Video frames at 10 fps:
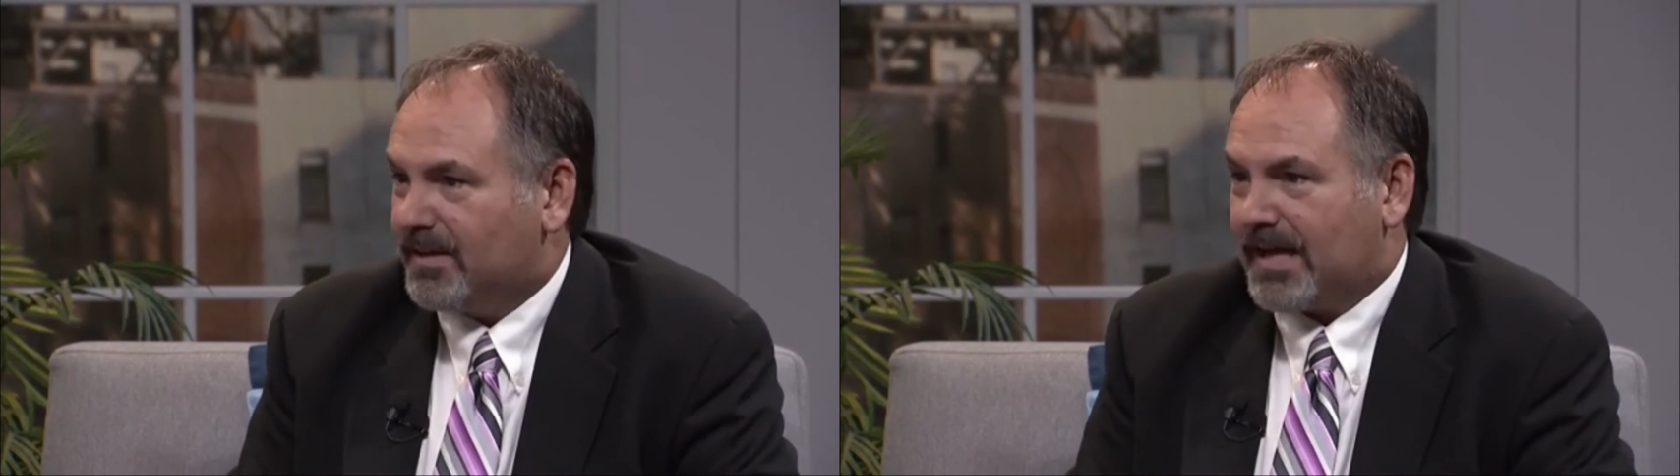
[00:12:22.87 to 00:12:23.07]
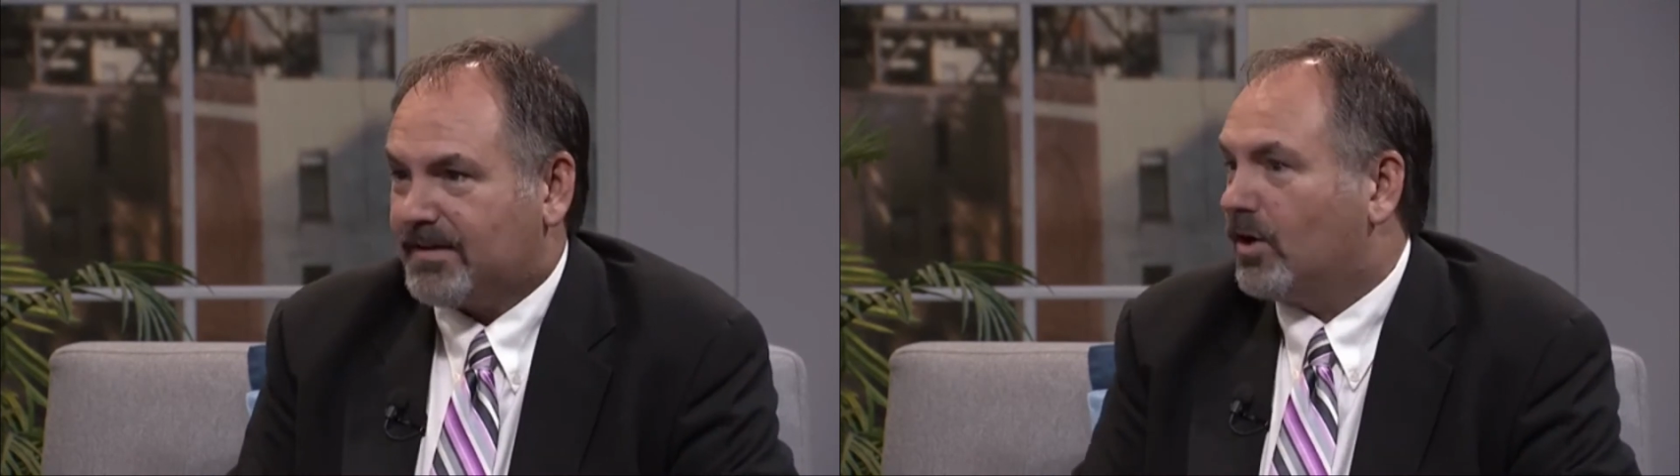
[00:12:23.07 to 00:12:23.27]

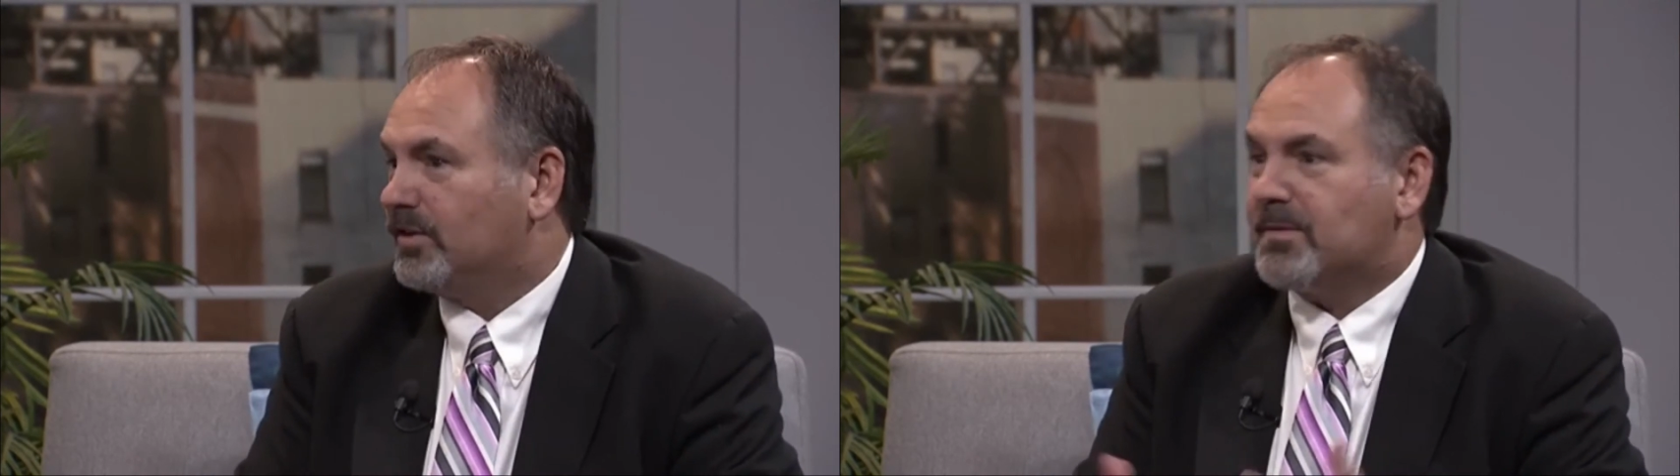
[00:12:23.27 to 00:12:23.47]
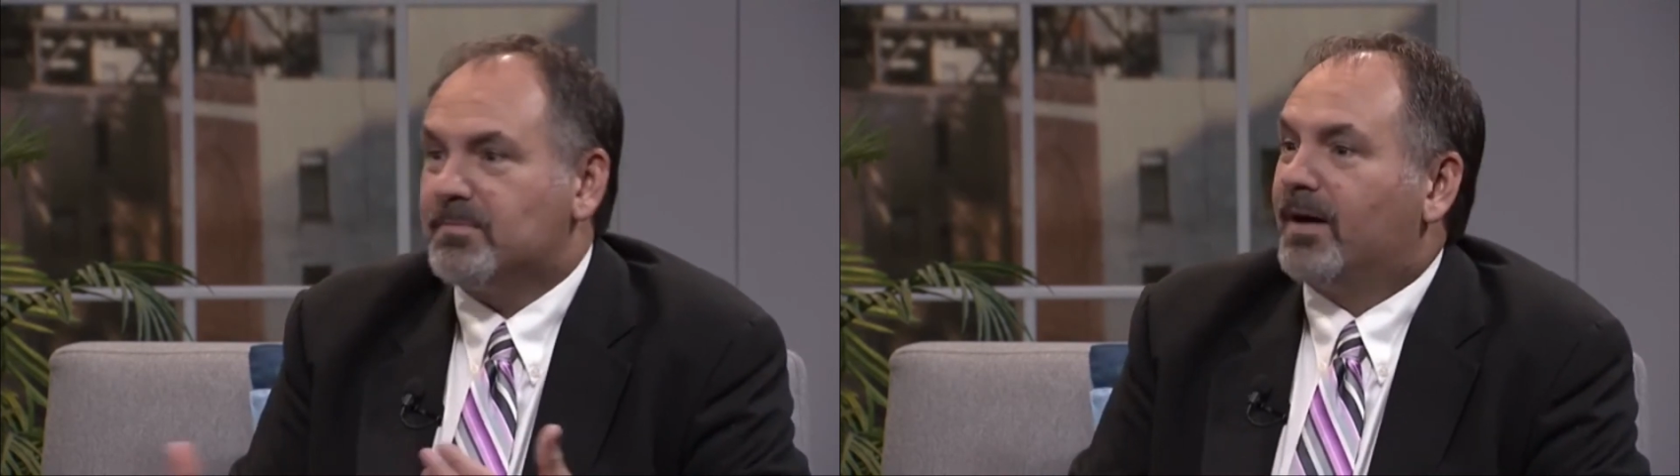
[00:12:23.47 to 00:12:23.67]
I called
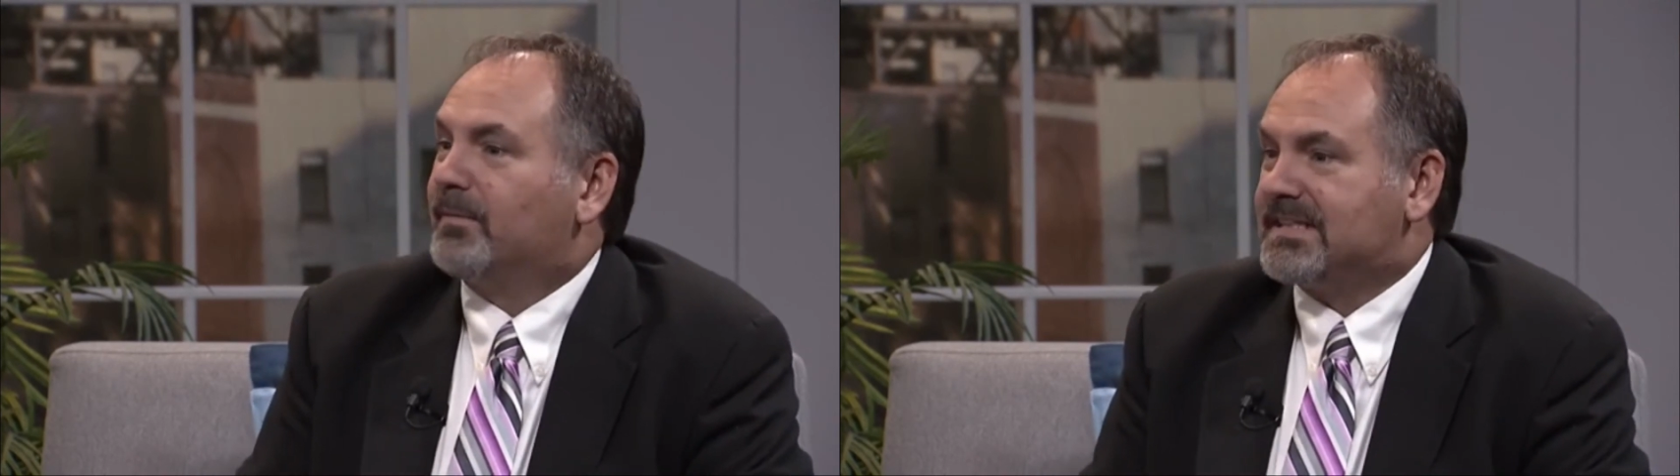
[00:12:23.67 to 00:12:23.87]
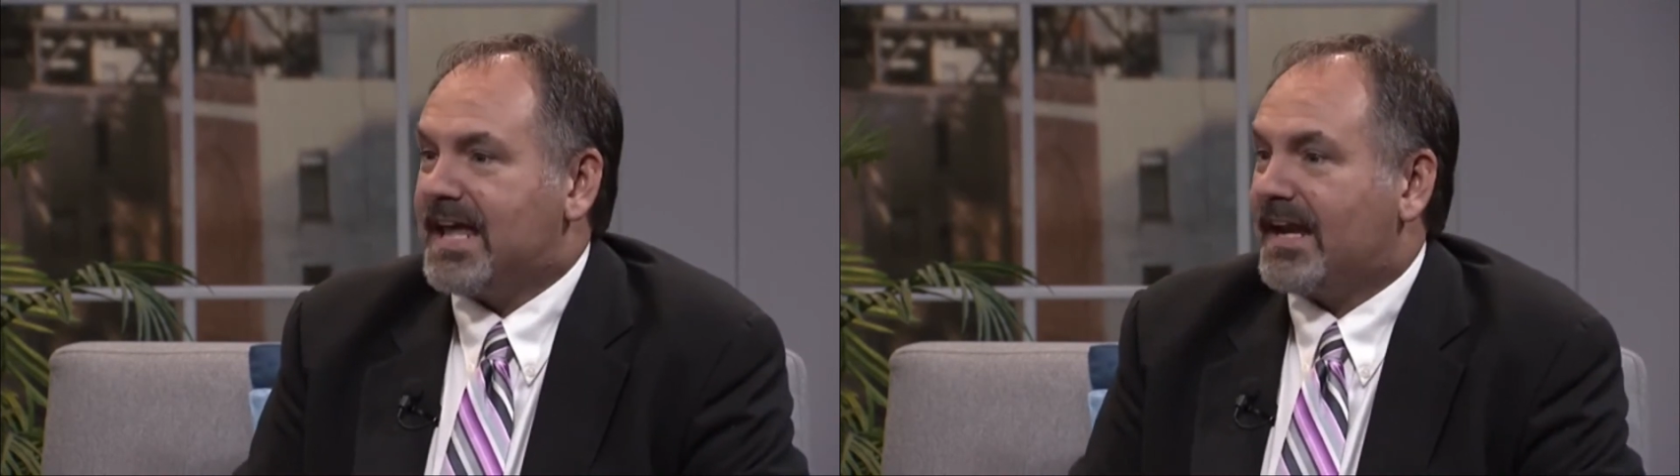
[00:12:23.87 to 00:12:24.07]
them mom
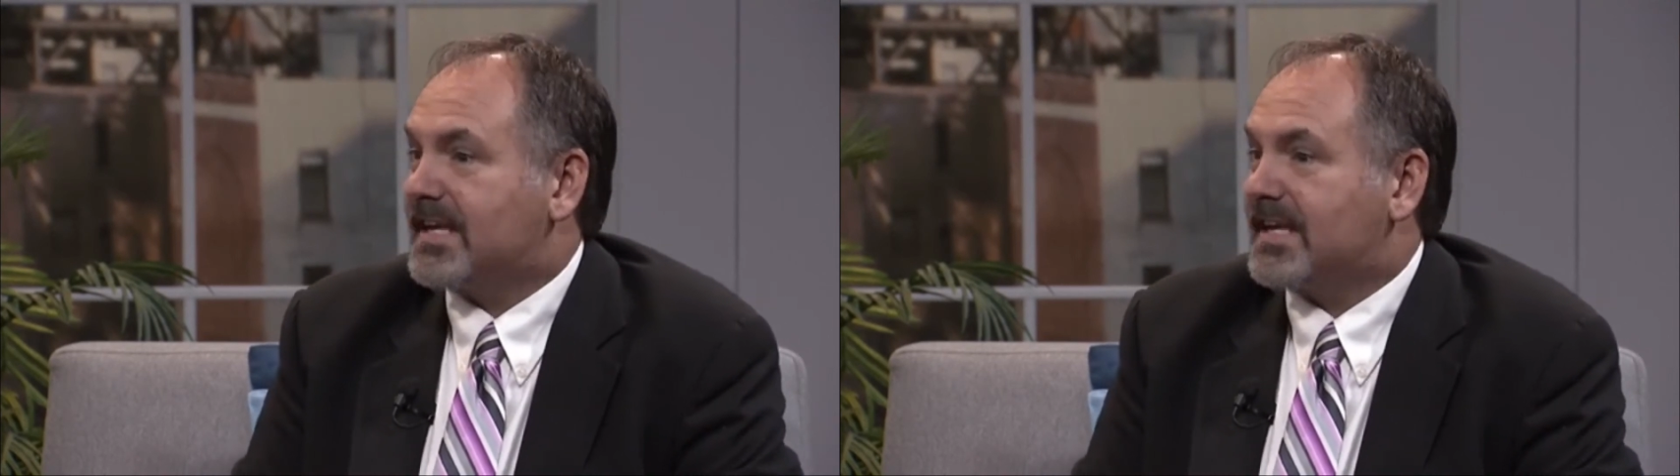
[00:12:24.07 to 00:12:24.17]
and dad.